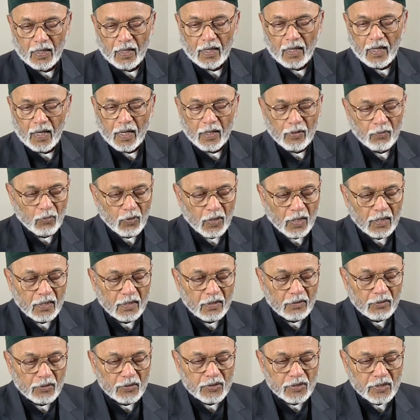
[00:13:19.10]
and
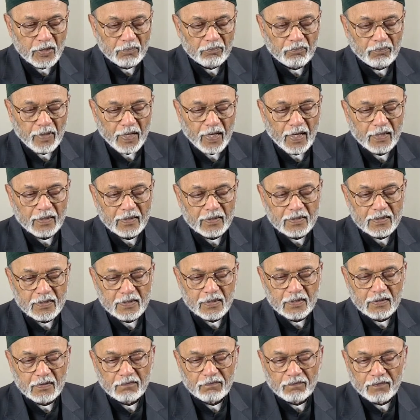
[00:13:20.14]
one whose impact is
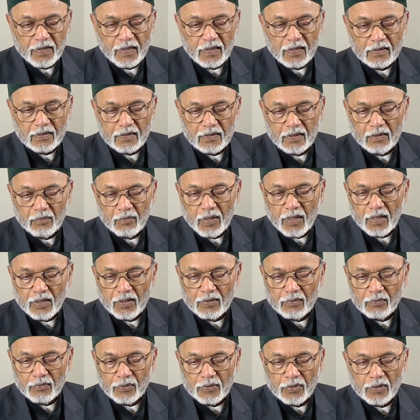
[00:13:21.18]
still felt in the
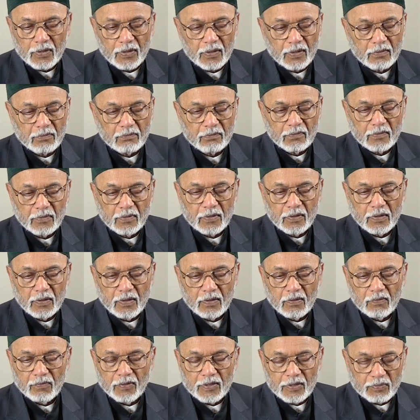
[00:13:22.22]
modern world,
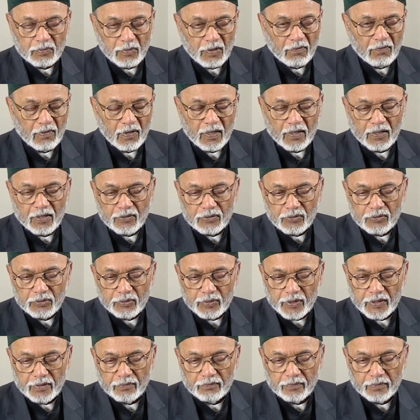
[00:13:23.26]
was Maulana
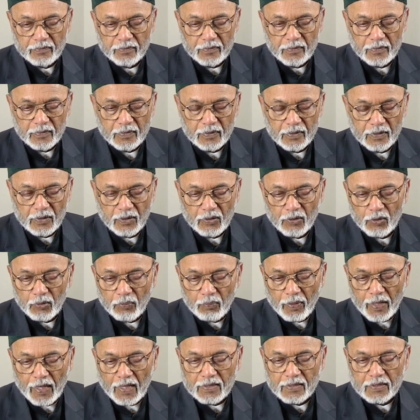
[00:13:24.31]
Rumi, who
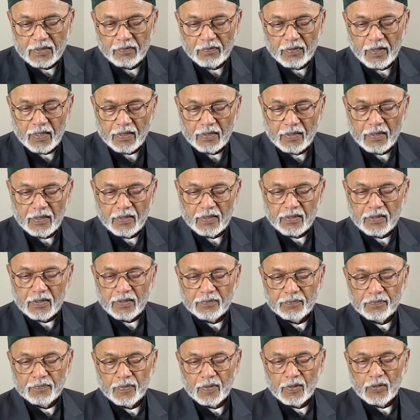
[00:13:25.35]
passed away in the
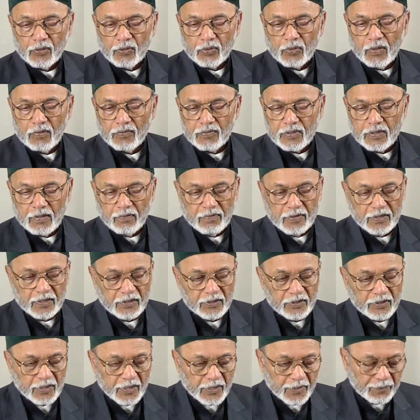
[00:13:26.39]
year
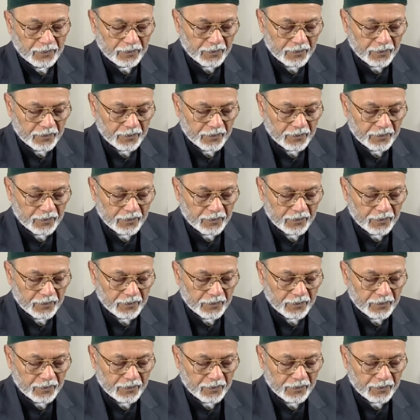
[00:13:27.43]
1273.